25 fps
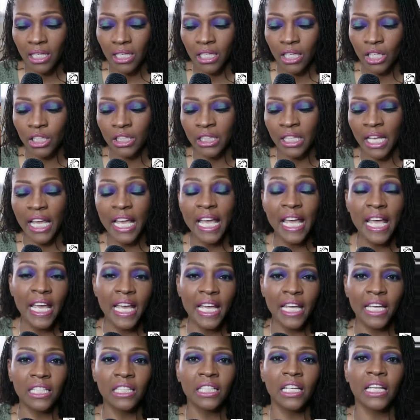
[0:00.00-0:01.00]
at the
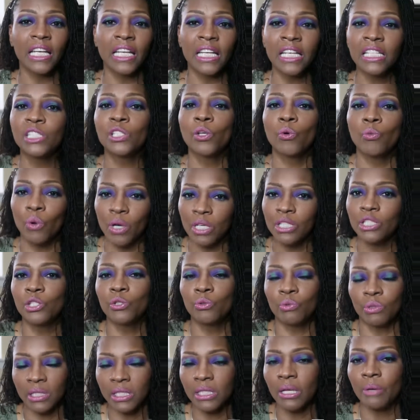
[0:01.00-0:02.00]
end, Issa was
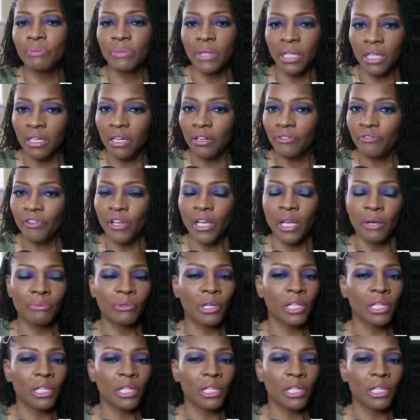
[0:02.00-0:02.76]
doing something good for him,